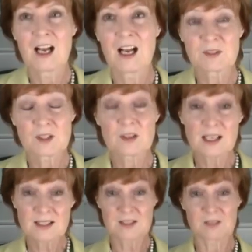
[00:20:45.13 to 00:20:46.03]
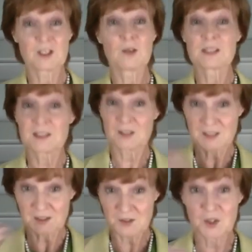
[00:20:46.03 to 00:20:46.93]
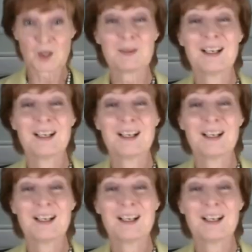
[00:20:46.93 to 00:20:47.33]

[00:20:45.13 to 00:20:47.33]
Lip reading: so yes, so starting at the top,